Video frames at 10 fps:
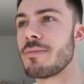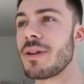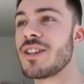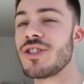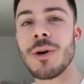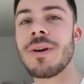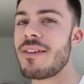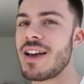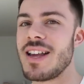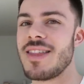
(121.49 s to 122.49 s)
but I don't
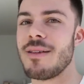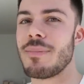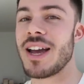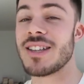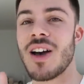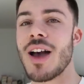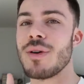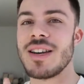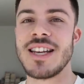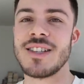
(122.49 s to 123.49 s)
have anything by a
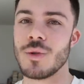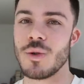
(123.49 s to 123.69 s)
Taiwanese